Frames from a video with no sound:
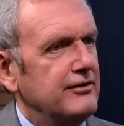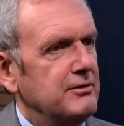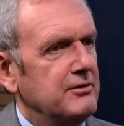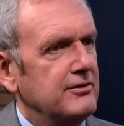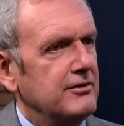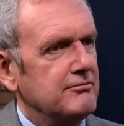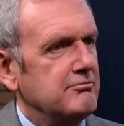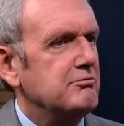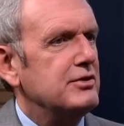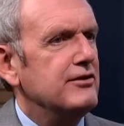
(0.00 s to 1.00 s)
He was the
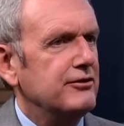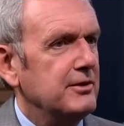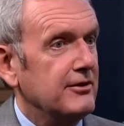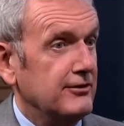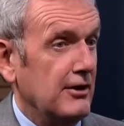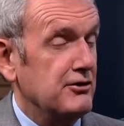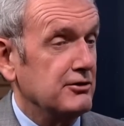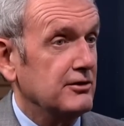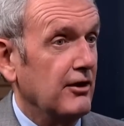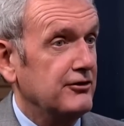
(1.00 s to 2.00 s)
prince with a
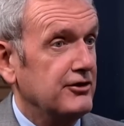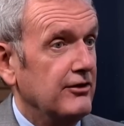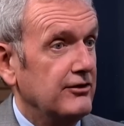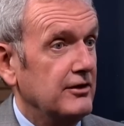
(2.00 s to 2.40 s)
social conscience,